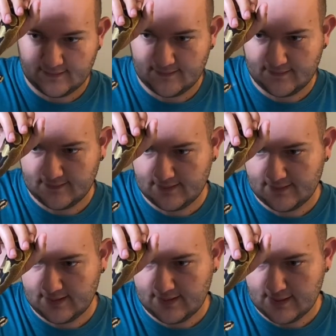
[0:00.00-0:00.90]

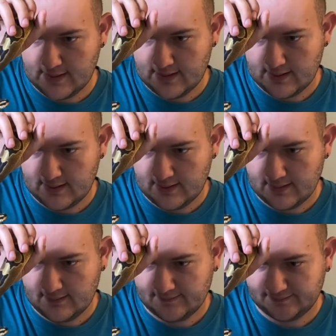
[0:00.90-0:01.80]

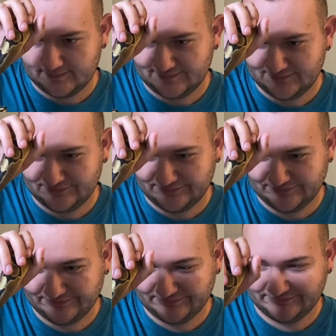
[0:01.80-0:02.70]

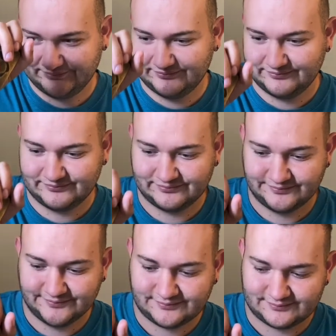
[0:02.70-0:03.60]

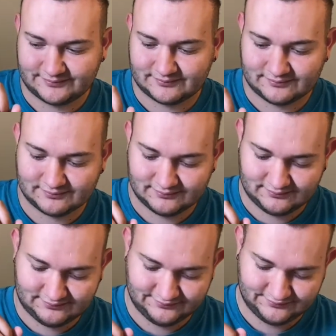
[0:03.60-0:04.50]

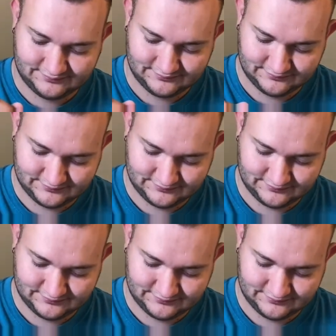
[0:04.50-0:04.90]
[no speech]